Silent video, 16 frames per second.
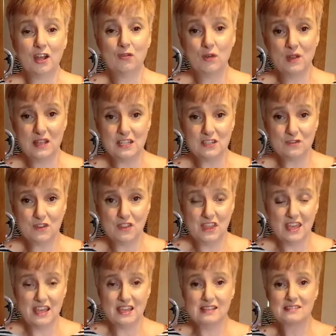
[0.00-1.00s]
And I reach for
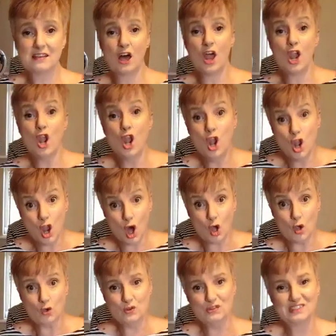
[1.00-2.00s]
these
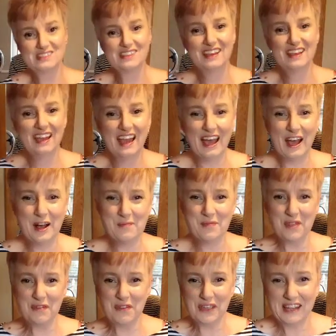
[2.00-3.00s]
loads.
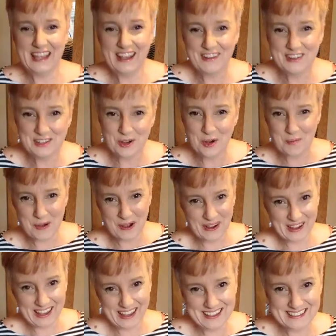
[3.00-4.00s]
If you can hear a dog
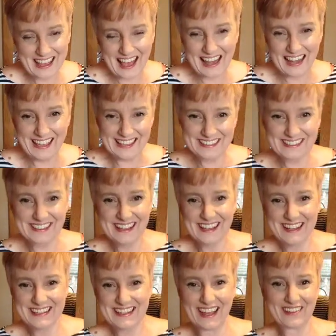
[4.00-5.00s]
barking, it's Alice
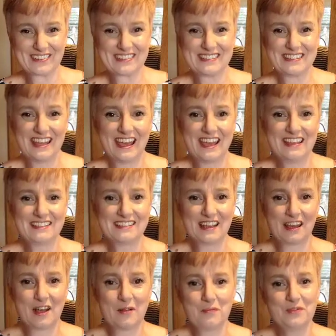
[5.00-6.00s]

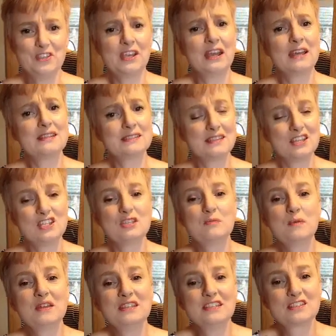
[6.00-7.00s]
downstairs.
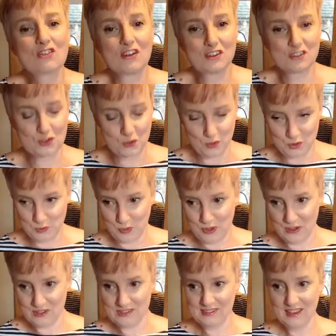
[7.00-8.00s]
She's a bit disgruntled
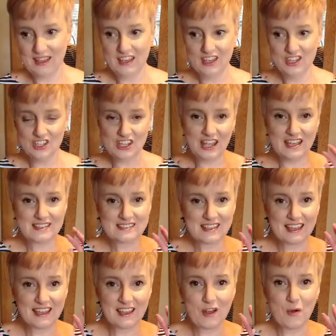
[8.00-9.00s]
because she
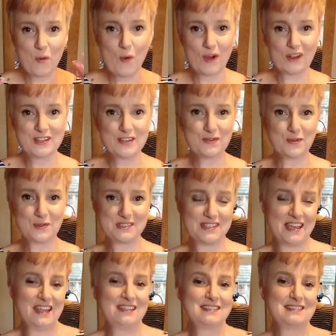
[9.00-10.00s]
has a wonderful
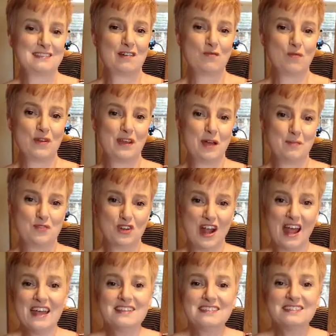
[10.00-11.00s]
sense of when I'm
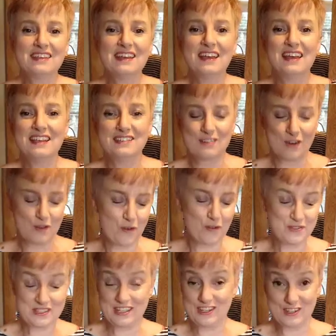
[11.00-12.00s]
dressed. So I've
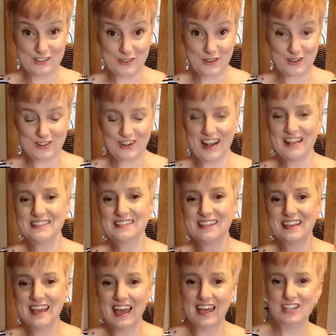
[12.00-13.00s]
obviously just got
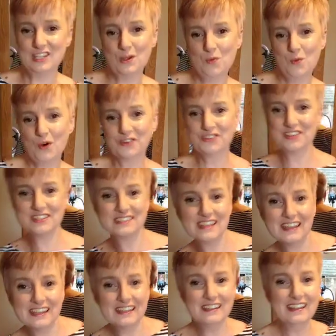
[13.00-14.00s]
dressed, and she
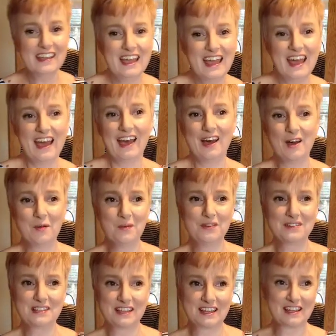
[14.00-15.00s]
wanders in
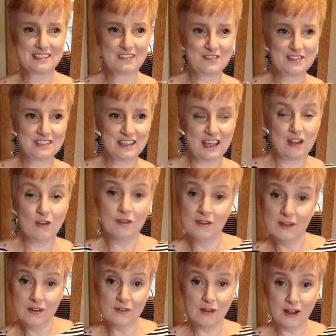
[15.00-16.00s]
as if to say,
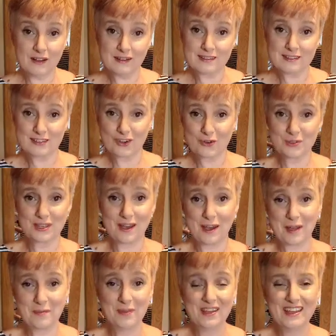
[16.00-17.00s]
right, stroll
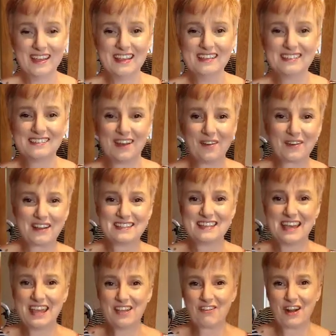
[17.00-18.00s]
time. So I'm going
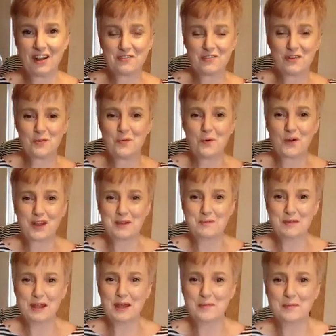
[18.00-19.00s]
to take her out for a walk in
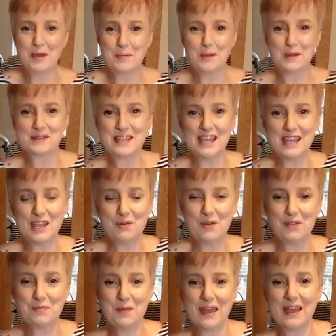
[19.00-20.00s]
a minute. Maybe I'll take
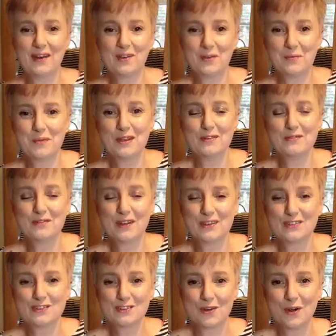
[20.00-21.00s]
you with me on a bit of
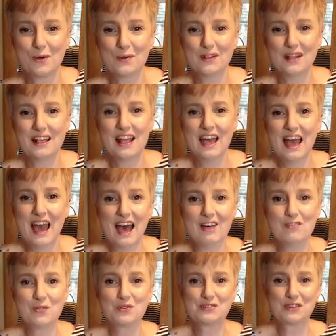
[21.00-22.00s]
a stroll.
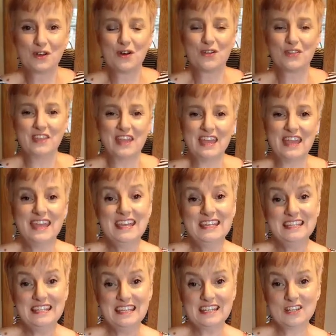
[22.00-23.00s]
I've also got the
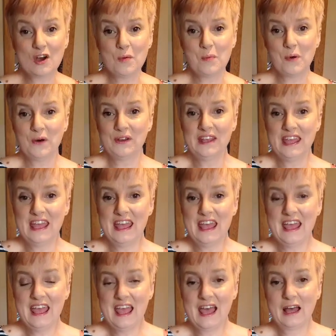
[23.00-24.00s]
ED top on
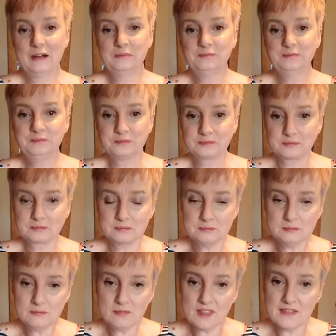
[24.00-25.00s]
here.
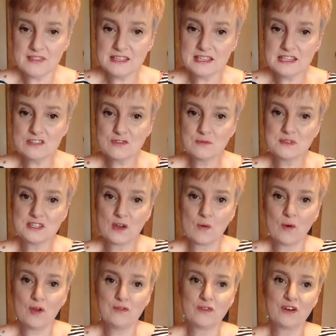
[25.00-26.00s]
This is from
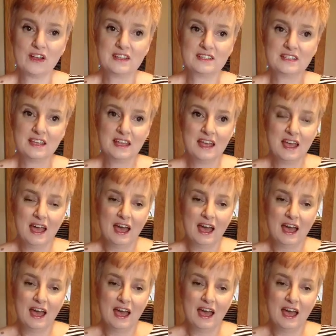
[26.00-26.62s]
Sew Over It.